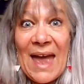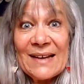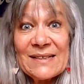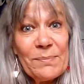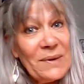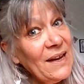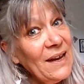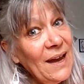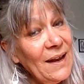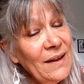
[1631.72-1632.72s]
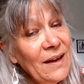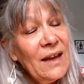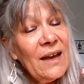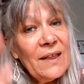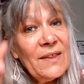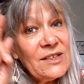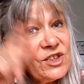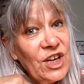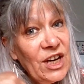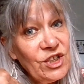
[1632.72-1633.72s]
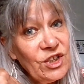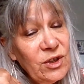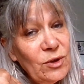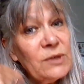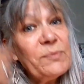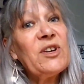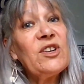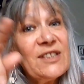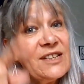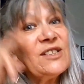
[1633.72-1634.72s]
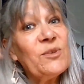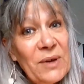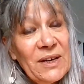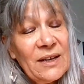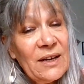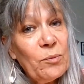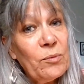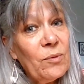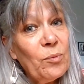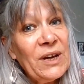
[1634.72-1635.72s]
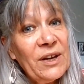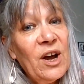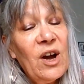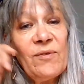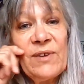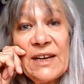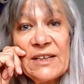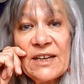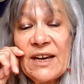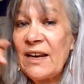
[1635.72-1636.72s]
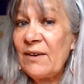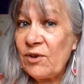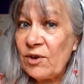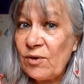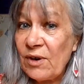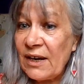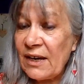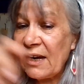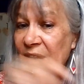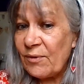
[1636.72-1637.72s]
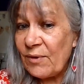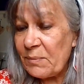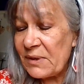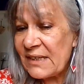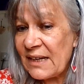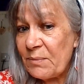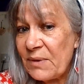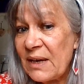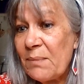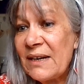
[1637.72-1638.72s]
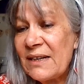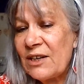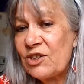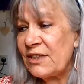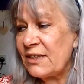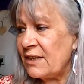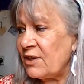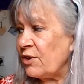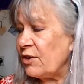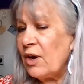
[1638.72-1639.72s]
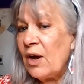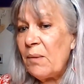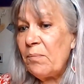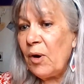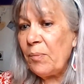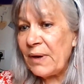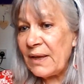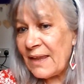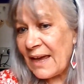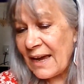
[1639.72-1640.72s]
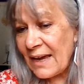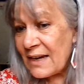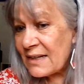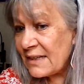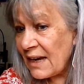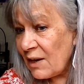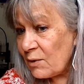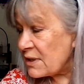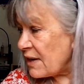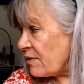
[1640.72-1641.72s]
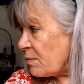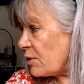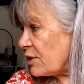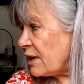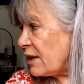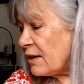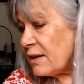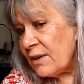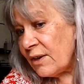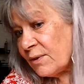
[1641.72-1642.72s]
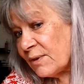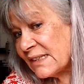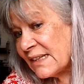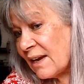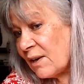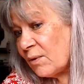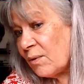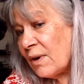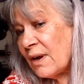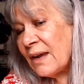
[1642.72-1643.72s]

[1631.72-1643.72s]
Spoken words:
It's me again. There's a change of clothes because this is a week and a half later and I've got a crying cat right beside me. You might actually see her pop in there. Say hello to everybody. You going to say hello?